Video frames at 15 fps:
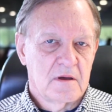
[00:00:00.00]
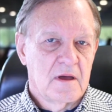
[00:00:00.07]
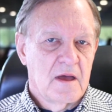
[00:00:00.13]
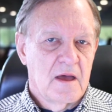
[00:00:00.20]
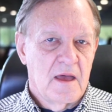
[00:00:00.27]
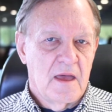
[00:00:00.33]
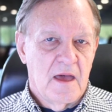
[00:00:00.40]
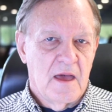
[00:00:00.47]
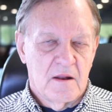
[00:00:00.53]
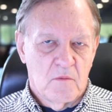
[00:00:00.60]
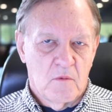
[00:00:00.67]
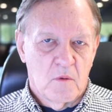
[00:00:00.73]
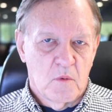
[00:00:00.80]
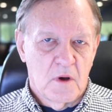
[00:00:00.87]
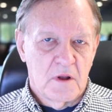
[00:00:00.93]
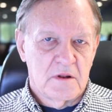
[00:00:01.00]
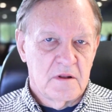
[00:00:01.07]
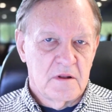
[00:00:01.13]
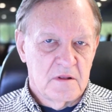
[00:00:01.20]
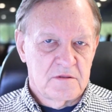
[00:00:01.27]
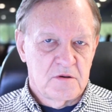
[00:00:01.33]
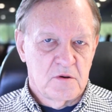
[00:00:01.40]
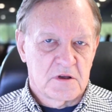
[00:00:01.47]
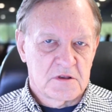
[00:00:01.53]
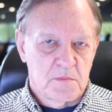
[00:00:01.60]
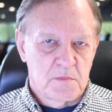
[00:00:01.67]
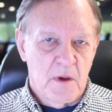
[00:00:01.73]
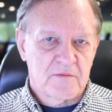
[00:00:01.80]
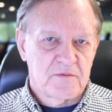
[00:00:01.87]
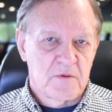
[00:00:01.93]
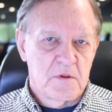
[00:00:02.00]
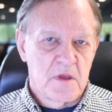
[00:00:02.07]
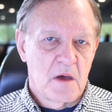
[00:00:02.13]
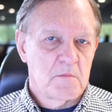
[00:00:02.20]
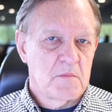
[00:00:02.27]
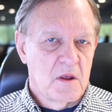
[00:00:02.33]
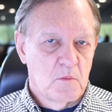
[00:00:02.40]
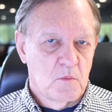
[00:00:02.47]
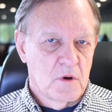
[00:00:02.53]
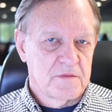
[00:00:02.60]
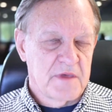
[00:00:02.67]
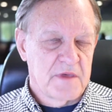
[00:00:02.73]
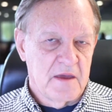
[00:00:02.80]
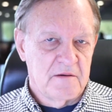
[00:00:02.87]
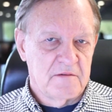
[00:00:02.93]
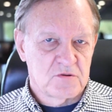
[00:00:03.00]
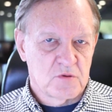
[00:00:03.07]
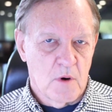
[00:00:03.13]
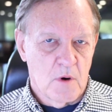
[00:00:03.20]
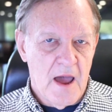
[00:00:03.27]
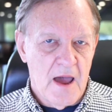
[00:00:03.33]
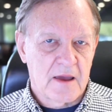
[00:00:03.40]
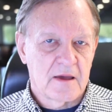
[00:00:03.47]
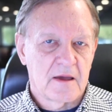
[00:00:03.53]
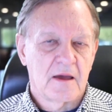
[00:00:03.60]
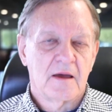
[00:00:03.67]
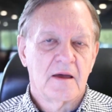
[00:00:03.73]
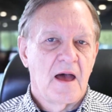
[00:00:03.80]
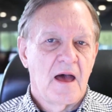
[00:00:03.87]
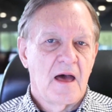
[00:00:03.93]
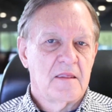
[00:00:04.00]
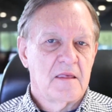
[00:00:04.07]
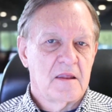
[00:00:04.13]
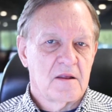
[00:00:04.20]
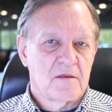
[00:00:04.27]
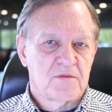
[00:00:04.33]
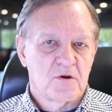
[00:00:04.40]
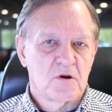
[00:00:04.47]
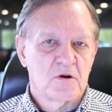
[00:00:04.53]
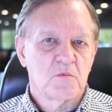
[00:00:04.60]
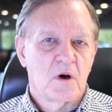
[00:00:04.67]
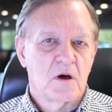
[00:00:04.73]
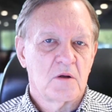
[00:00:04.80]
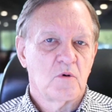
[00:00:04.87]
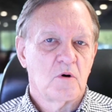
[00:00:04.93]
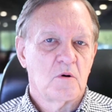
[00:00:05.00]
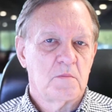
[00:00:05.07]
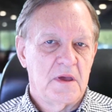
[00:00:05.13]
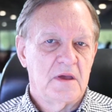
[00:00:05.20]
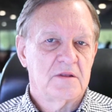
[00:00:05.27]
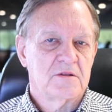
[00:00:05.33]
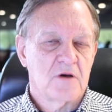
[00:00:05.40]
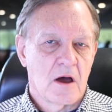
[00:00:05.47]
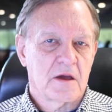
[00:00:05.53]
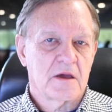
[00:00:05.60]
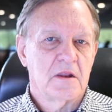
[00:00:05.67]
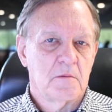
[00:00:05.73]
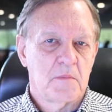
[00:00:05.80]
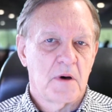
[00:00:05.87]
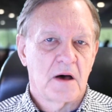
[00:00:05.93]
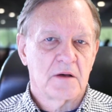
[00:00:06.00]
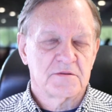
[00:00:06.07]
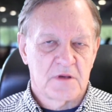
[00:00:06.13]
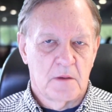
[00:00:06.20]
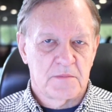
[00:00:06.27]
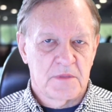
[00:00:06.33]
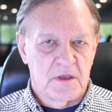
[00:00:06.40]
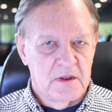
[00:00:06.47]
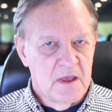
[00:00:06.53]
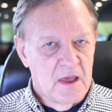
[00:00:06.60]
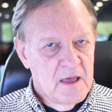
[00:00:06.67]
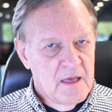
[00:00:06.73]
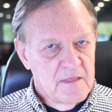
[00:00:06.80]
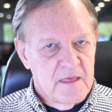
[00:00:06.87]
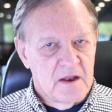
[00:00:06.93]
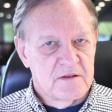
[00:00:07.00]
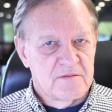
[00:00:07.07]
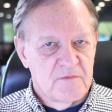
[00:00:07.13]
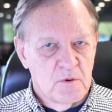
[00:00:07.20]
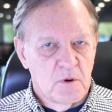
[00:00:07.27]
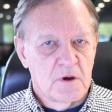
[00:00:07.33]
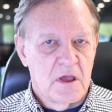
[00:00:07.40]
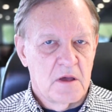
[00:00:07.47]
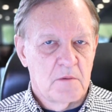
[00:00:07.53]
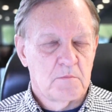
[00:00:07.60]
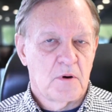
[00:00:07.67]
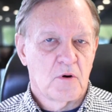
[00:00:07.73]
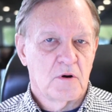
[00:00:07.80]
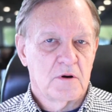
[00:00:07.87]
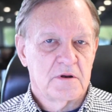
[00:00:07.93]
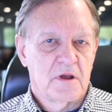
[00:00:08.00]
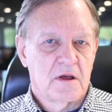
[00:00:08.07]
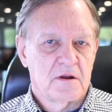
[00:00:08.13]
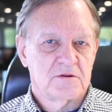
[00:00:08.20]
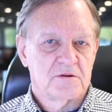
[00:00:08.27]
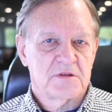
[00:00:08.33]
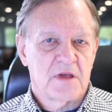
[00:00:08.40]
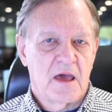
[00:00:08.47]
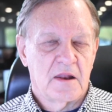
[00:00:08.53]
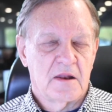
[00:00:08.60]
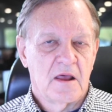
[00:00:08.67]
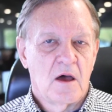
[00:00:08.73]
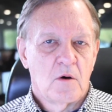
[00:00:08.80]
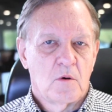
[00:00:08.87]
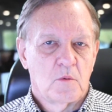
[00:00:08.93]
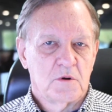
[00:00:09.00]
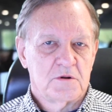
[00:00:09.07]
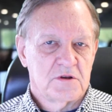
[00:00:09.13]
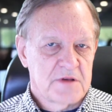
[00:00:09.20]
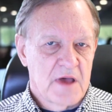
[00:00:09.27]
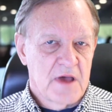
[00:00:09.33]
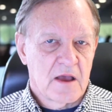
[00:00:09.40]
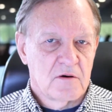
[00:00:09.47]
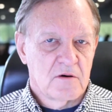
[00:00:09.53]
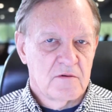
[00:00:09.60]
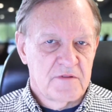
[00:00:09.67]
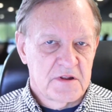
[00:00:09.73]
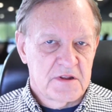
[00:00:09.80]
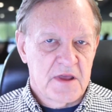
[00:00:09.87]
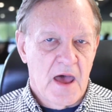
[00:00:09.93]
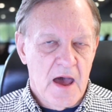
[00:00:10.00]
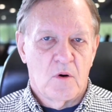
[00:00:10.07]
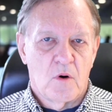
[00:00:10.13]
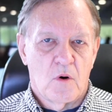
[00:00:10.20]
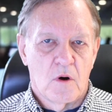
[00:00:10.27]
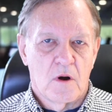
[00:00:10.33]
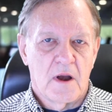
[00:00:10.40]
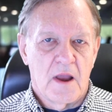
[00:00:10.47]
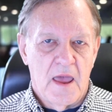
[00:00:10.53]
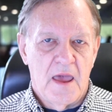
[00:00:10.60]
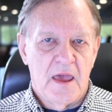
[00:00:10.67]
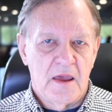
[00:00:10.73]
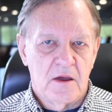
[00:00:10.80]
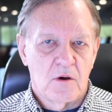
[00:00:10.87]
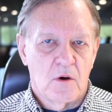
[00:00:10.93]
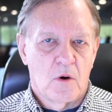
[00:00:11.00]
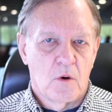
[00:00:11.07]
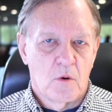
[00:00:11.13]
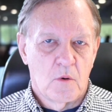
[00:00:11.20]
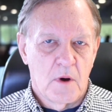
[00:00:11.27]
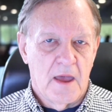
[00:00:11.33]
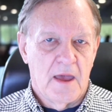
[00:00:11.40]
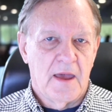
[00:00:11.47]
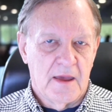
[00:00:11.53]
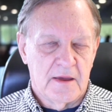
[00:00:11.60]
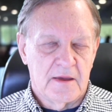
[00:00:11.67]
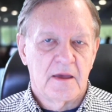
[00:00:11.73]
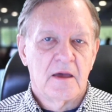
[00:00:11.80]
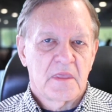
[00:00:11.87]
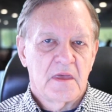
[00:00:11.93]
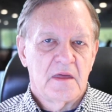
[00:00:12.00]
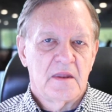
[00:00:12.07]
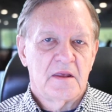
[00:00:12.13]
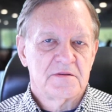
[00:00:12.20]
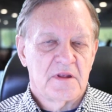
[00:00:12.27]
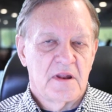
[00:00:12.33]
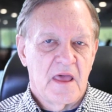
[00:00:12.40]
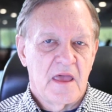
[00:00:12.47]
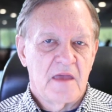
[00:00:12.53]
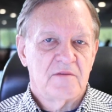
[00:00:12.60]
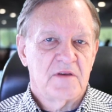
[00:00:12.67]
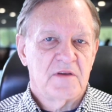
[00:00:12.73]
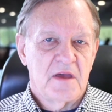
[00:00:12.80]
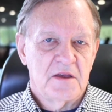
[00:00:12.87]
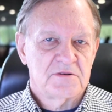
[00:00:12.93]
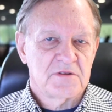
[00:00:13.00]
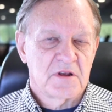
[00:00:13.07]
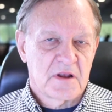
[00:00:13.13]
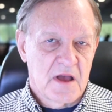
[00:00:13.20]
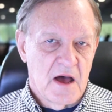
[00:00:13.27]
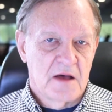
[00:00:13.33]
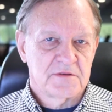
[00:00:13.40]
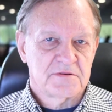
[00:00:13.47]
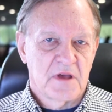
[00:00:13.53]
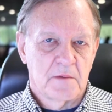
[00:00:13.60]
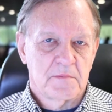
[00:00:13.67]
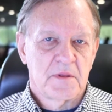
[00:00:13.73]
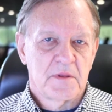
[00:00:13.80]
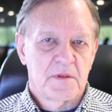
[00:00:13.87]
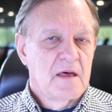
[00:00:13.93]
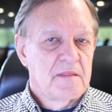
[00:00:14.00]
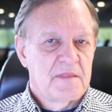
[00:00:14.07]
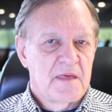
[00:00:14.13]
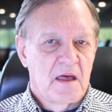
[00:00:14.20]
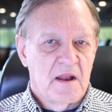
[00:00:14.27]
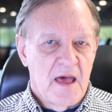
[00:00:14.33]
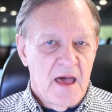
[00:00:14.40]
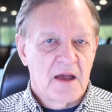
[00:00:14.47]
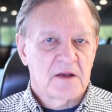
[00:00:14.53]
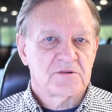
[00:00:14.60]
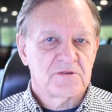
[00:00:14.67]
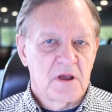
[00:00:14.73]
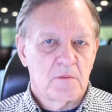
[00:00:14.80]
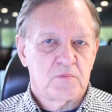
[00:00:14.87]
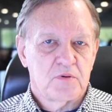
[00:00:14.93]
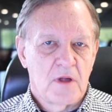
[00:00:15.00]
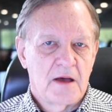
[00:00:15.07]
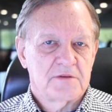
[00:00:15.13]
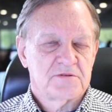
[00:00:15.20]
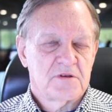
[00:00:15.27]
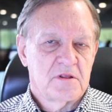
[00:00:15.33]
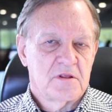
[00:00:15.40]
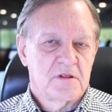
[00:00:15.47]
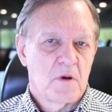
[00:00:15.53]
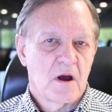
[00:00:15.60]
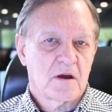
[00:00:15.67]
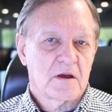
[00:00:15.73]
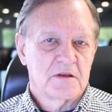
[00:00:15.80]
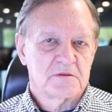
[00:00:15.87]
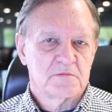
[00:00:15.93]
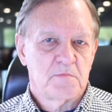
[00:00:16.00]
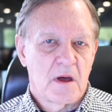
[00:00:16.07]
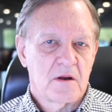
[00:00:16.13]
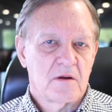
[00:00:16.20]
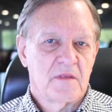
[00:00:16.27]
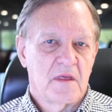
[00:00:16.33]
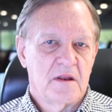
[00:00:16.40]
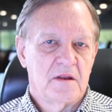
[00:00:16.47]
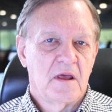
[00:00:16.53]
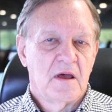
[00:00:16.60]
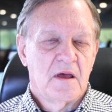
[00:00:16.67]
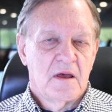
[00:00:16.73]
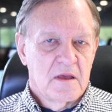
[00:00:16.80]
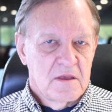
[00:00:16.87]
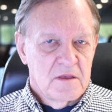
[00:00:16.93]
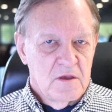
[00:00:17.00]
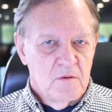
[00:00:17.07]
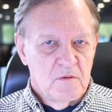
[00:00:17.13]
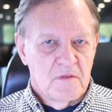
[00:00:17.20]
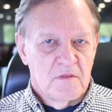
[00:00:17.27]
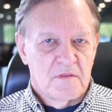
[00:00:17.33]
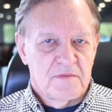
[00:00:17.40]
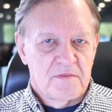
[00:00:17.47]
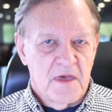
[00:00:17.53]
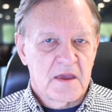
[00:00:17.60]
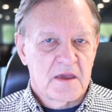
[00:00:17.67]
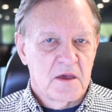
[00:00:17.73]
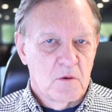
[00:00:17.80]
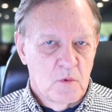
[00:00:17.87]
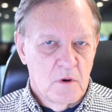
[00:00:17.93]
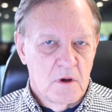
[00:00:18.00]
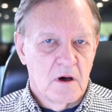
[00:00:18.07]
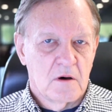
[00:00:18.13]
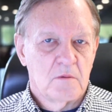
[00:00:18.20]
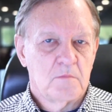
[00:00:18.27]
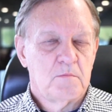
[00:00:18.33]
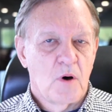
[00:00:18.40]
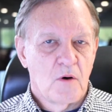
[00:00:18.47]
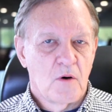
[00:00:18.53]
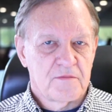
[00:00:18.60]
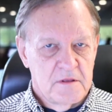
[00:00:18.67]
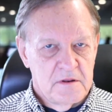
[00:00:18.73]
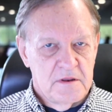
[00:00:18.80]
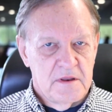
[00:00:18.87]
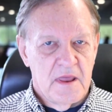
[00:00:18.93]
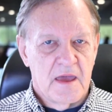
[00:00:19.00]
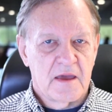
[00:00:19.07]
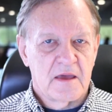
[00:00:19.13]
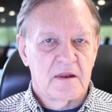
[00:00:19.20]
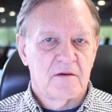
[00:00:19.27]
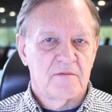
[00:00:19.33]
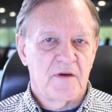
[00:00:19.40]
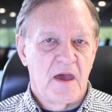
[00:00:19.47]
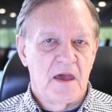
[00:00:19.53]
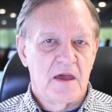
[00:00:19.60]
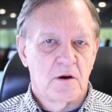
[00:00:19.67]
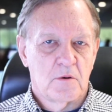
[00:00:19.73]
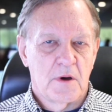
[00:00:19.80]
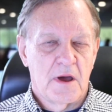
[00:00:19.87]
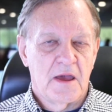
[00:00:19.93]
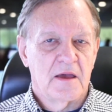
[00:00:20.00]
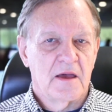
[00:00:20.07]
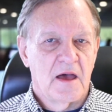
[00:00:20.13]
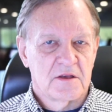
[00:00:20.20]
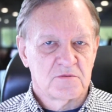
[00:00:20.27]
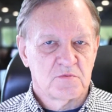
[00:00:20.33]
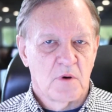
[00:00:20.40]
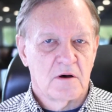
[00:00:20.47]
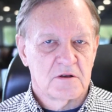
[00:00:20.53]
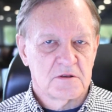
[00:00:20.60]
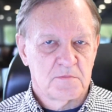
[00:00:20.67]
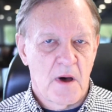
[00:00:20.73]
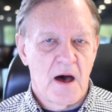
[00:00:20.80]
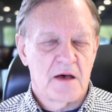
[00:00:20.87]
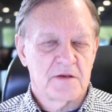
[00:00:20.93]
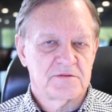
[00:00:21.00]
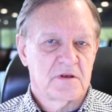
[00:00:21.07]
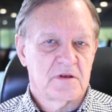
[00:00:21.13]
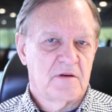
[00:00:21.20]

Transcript: and what to expect from them and what they track. And then the third one will be talking about something that is really important to understand, which is angle of attack, or AOA. It is an aviation concept that actually applies to the markets better than you think it will, both negative AOA as well as positive